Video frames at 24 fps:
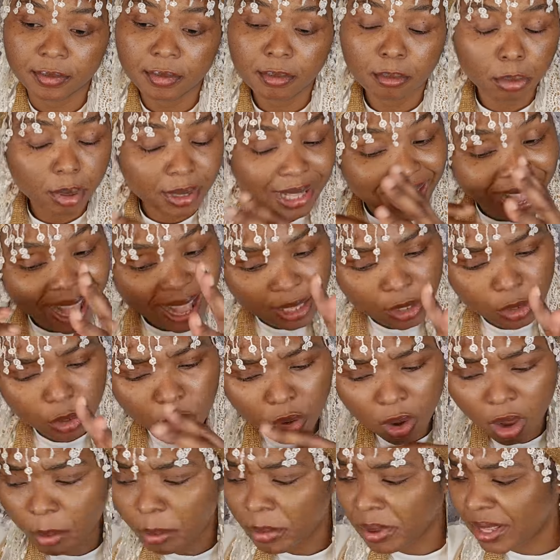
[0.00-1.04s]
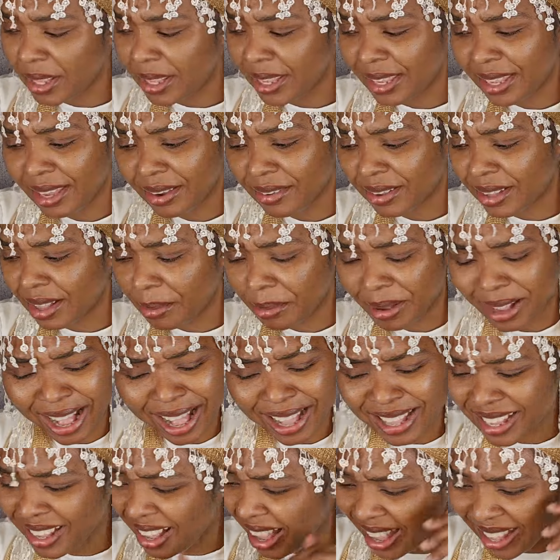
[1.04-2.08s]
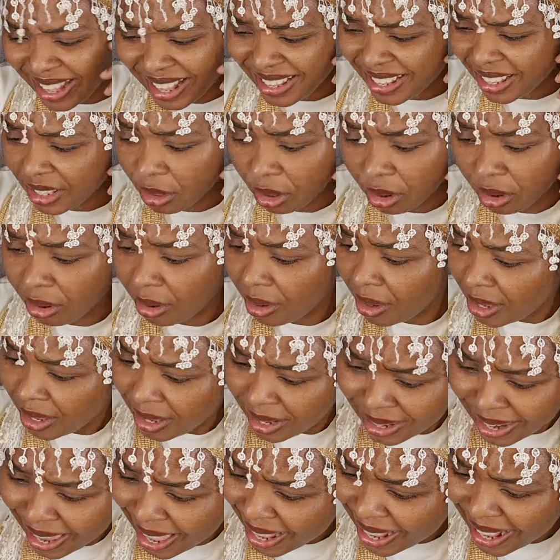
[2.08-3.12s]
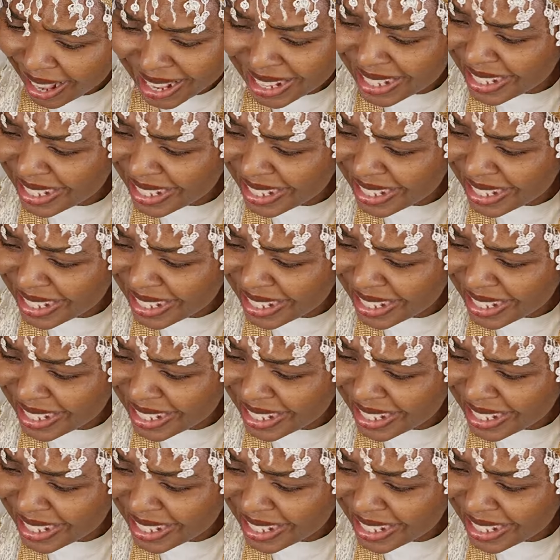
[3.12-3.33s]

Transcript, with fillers: But I had to come in here and I, you know, like I